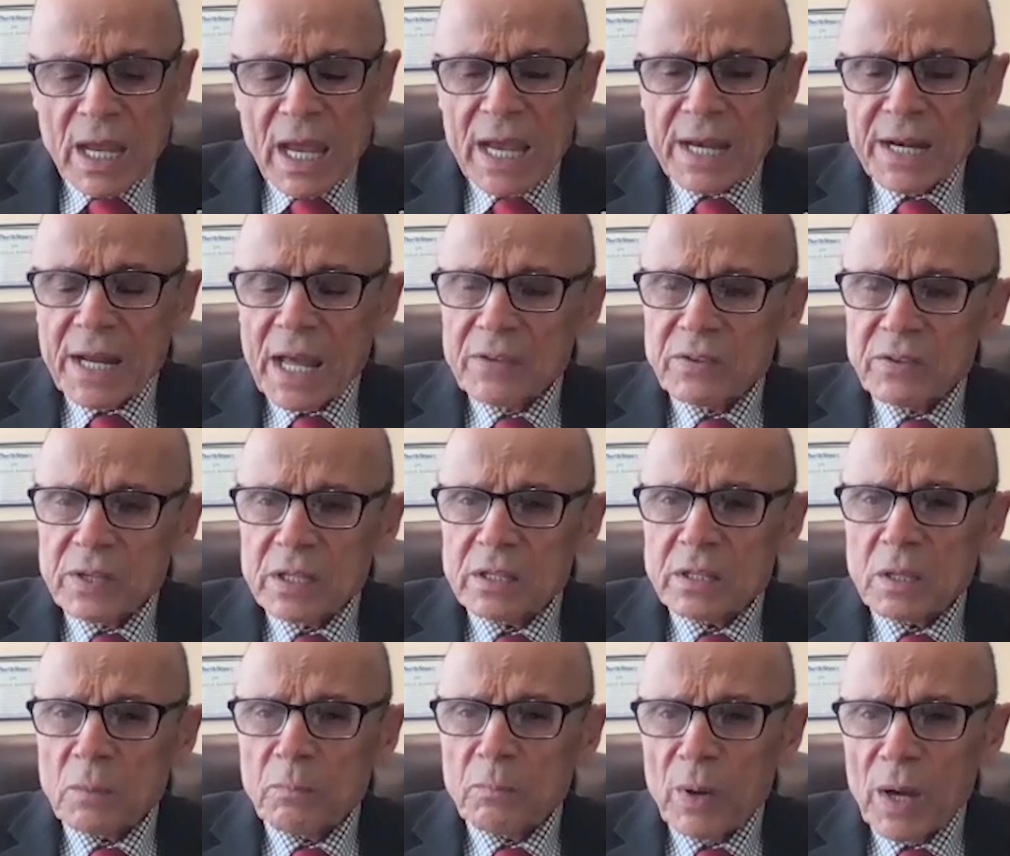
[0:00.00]
And I
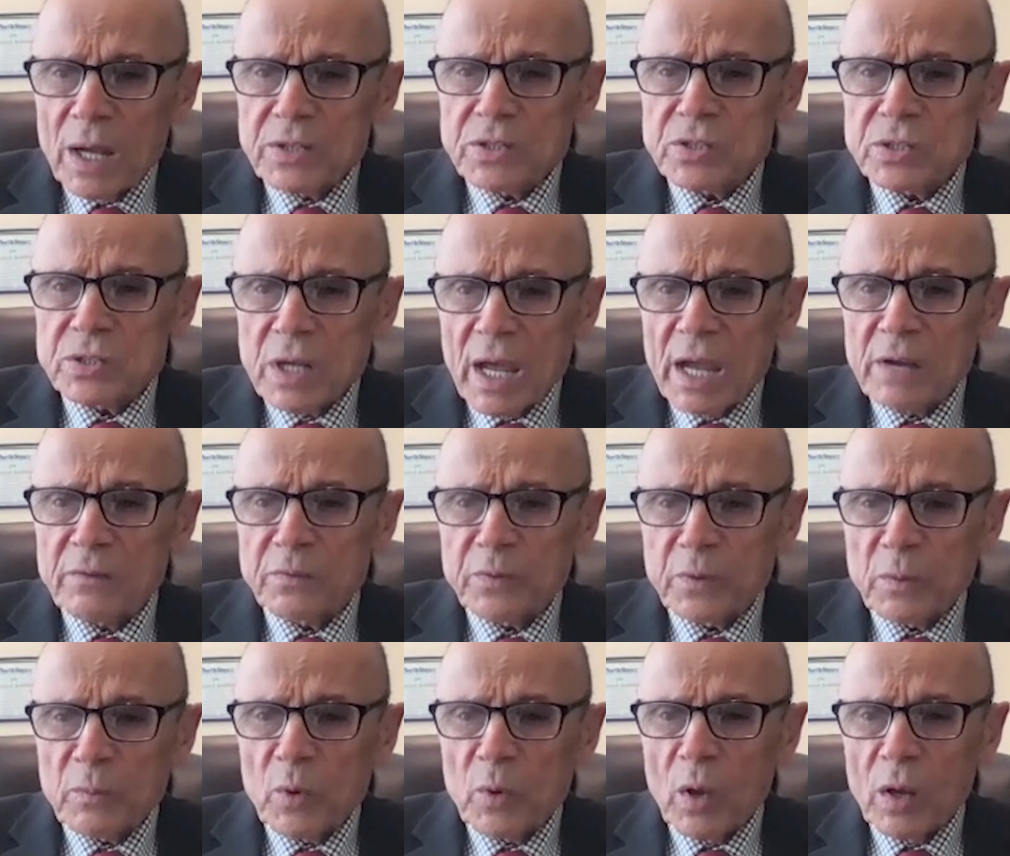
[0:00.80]
think the
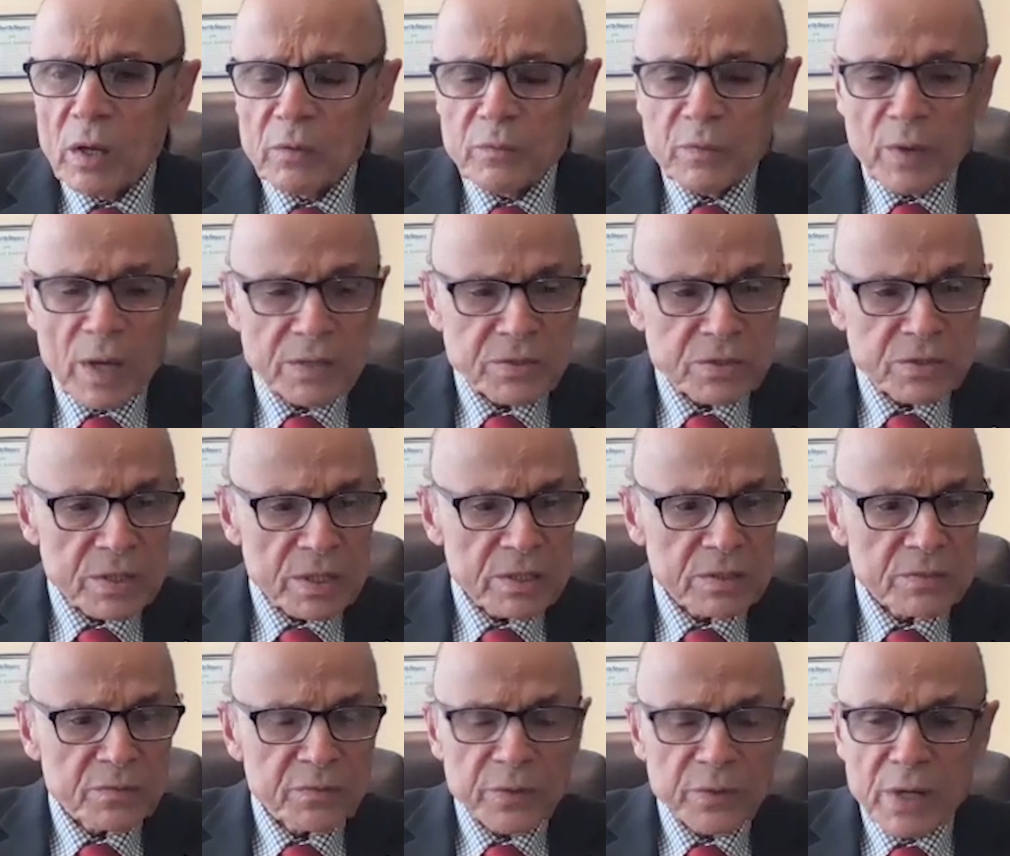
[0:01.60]
punchline from all of us
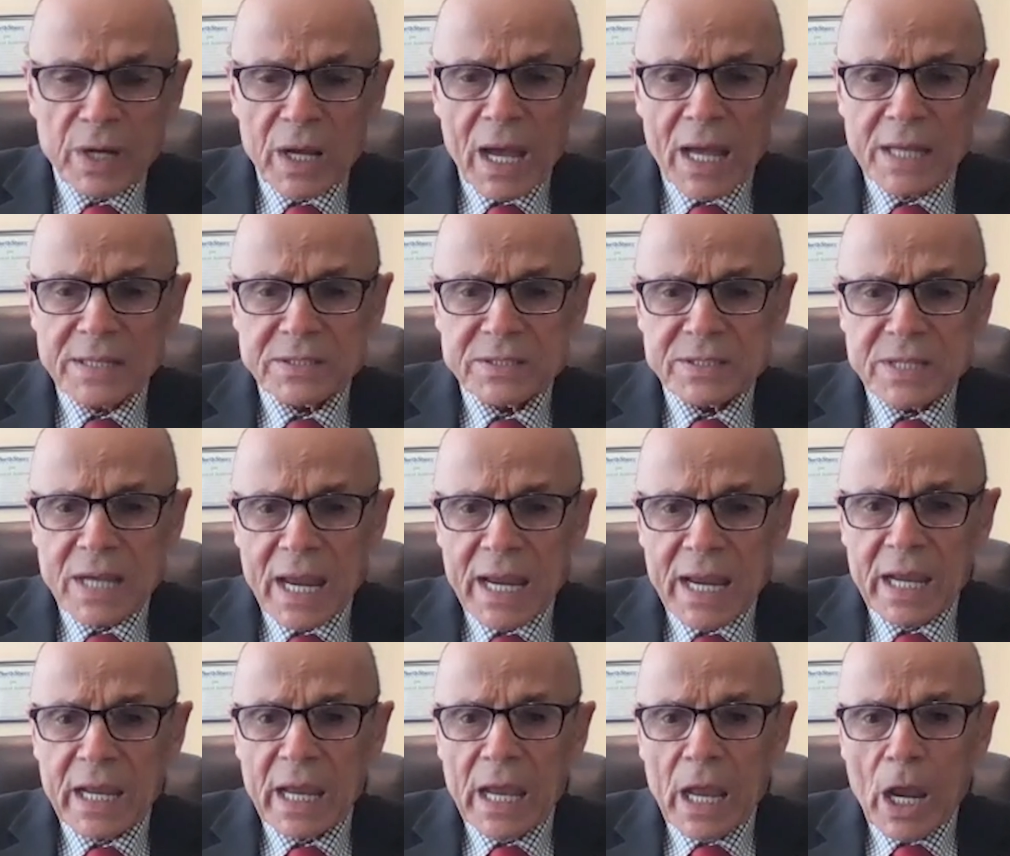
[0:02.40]
is for God's
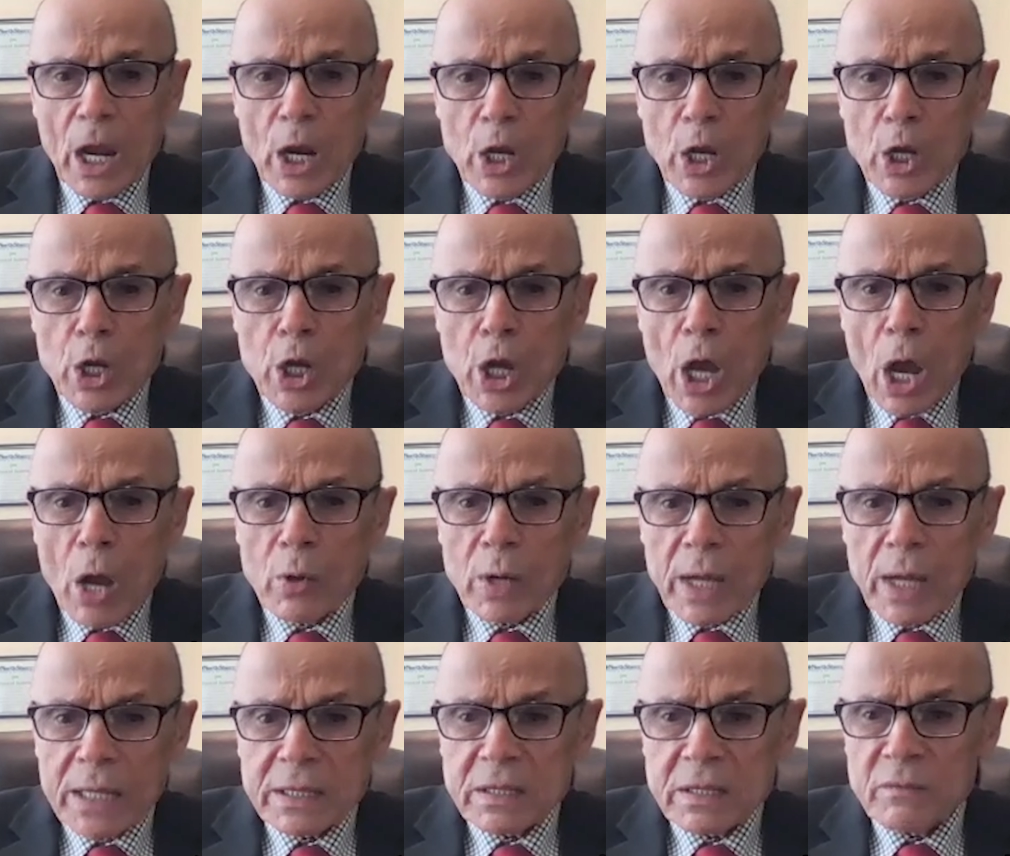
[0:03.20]
sake,
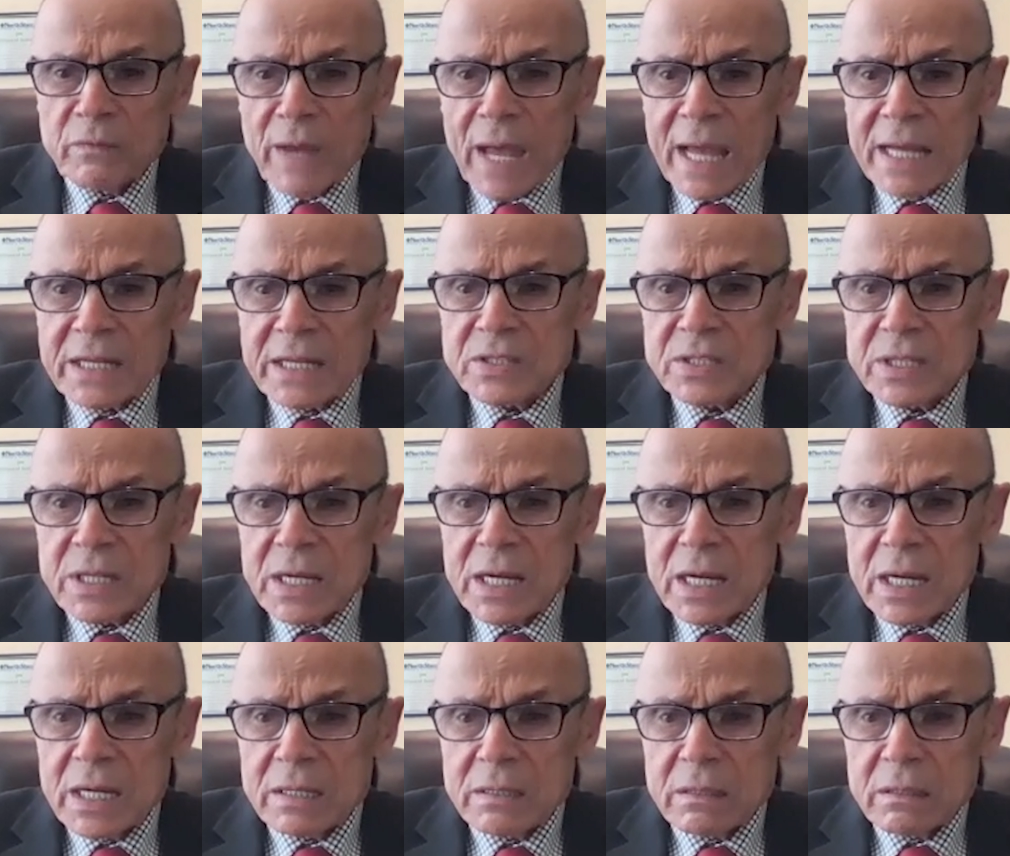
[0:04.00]
go get the
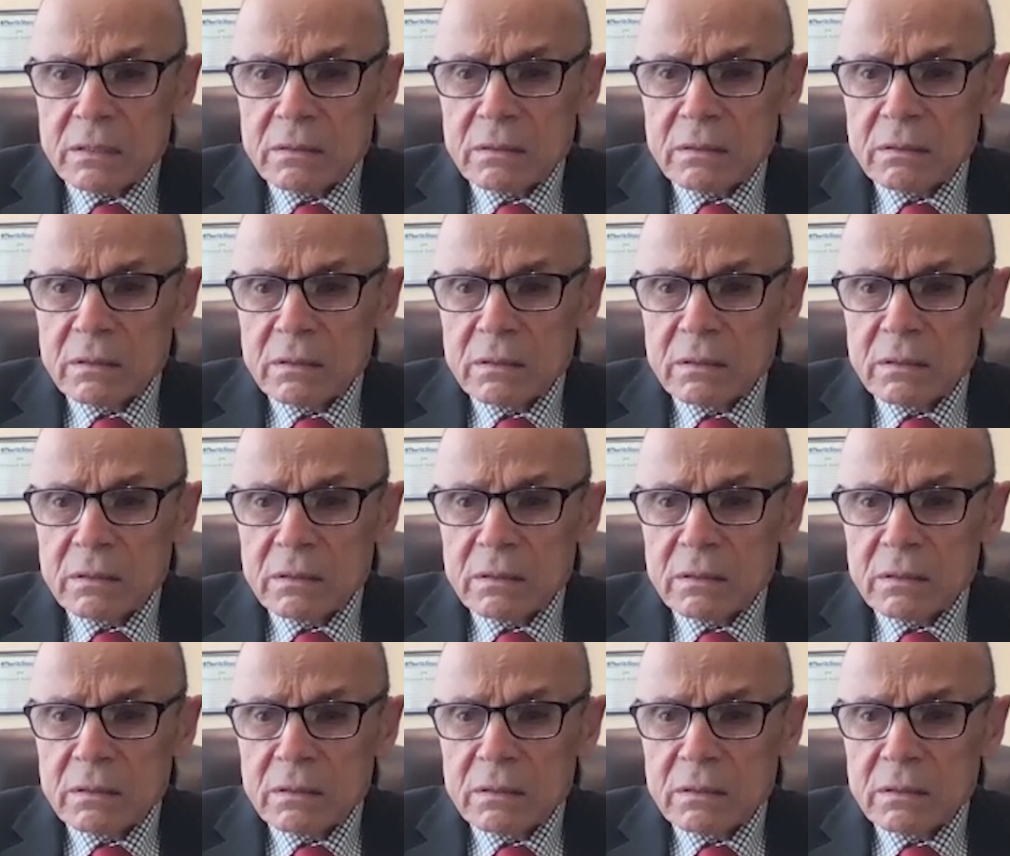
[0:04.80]
vaccine,